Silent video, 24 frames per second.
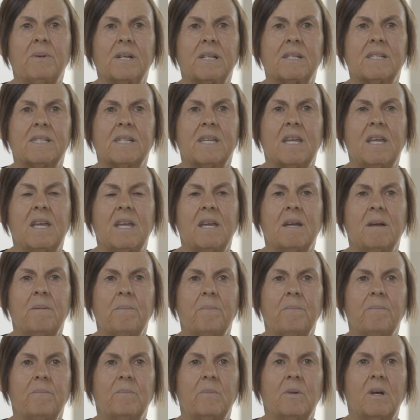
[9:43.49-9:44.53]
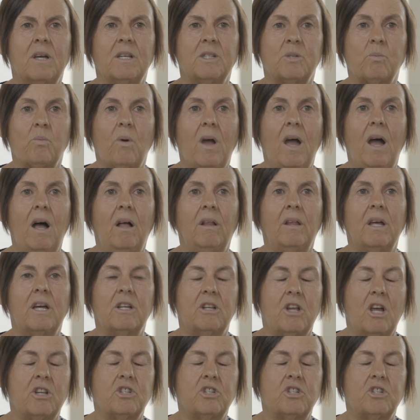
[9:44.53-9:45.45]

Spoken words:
big scare as well,